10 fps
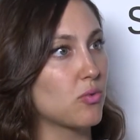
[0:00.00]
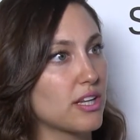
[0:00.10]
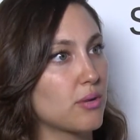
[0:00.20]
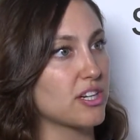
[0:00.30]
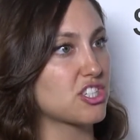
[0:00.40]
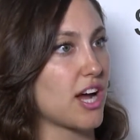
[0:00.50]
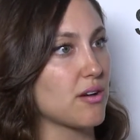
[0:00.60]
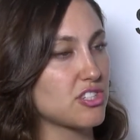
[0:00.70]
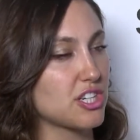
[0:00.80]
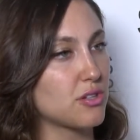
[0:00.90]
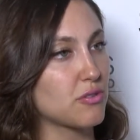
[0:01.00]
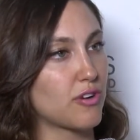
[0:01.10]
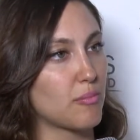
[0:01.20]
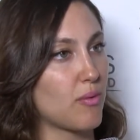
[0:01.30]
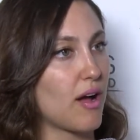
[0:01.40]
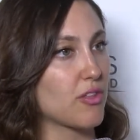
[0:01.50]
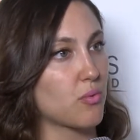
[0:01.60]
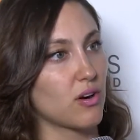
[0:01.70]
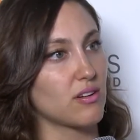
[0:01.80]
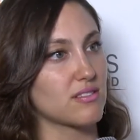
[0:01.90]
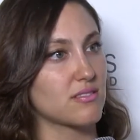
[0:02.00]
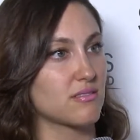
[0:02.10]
really reached out to you from around the world